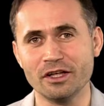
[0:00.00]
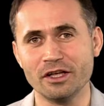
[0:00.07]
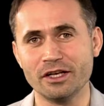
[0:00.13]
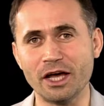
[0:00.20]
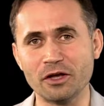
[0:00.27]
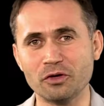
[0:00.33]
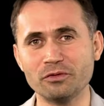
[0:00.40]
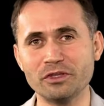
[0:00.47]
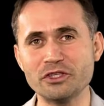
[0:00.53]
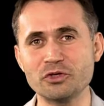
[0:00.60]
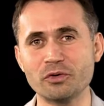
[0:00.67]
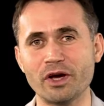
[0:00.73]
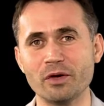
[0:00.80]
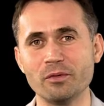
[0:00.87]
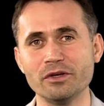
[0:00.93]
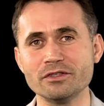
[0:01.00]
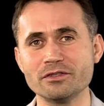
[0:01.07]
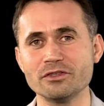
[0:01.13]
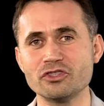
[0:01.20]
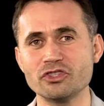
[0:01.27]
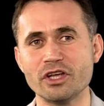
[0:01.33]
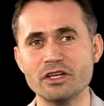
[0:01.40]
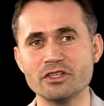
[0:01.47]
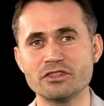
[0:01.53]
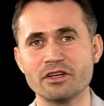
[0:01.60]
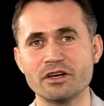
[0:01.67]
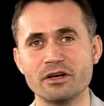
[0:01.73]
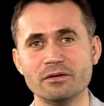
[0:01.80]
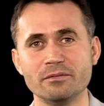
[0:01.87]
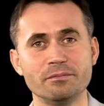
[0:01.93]
Not only do I want to change
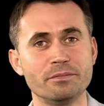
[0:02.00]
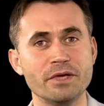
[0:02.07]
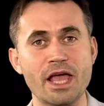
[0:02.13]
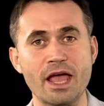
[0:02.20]
their